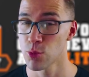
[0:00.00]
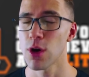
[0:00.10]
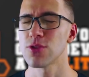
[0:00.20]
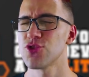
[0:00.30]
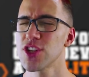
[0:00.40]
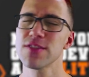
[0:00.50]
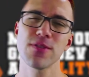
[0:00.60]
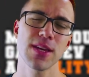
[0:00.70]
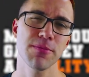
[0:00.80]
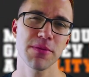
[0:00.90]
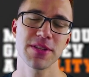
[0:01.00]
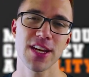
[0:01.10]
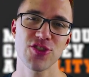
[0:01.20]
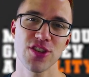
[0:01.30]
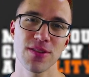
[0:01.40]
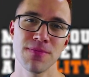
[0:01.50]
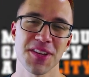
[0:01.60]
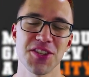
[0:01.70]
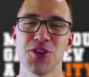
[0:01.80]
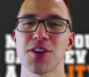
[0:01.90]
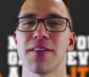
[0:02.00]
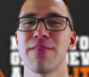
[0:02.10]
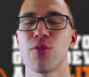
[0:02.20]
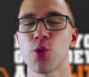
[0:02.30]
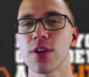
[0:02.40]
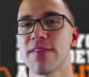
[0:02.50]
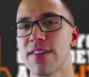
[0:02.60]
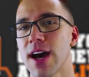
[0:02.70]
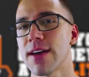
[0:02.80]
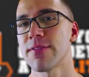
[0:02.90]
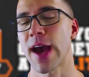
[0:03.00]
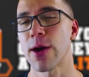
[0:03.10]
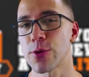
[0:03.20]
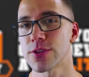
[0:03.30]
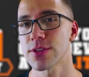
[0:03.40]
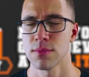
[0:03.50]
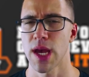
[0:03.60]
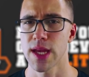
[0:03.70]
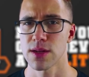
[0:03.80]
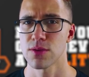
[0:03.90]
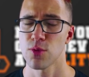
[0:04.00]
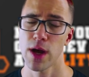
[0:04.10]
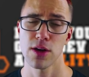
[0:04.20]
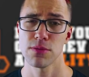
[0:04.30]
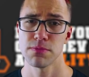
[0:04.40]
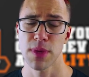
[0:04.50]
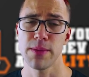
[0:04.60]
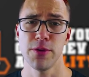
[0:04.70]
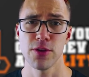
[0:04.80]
Well, just for the implementation, it took forty-five hours. And while maybe you're